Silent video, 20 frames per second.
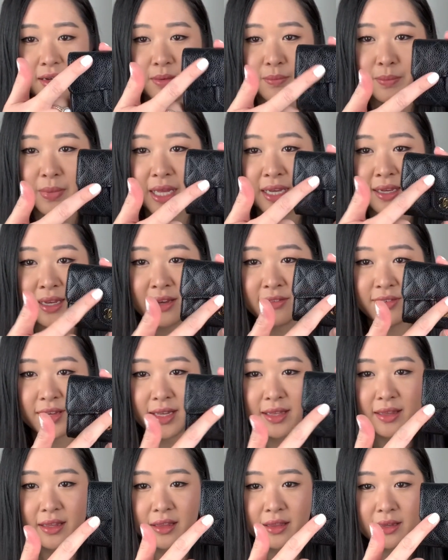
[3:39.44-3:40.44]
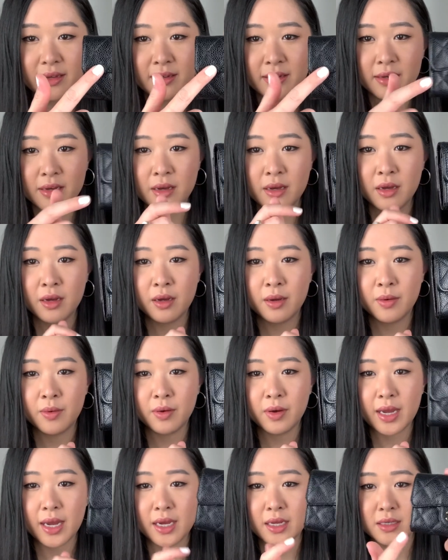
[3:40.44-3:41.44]
black caviar leather
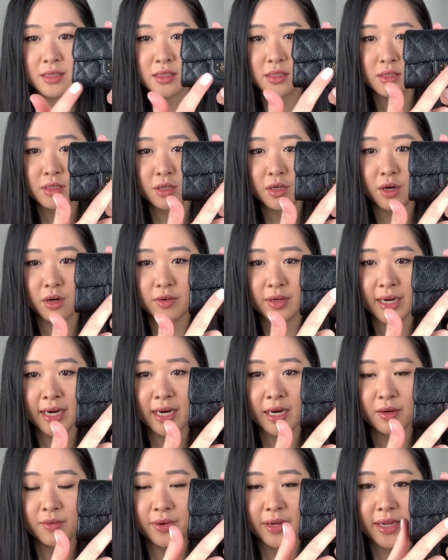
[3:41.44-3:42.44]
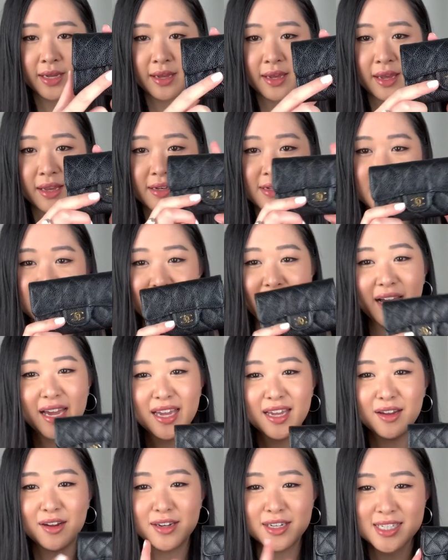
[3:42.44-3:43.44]
and gold hardware, and
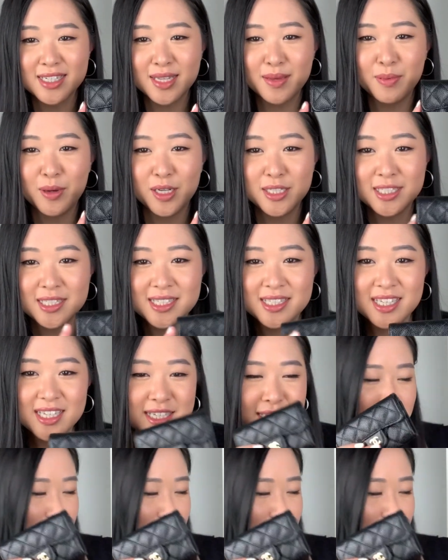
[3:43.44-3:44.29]
I honestly purchased this